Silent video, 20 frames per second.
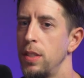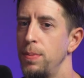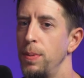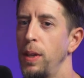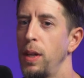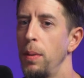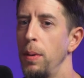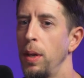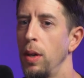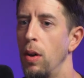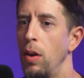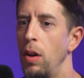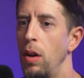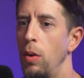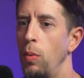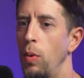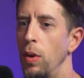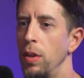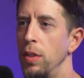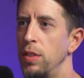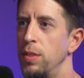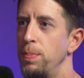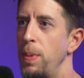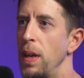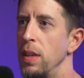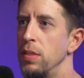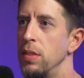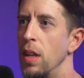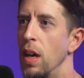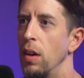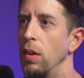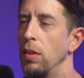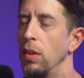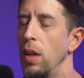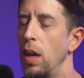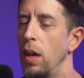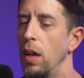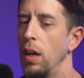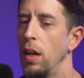it's becoming all one space now.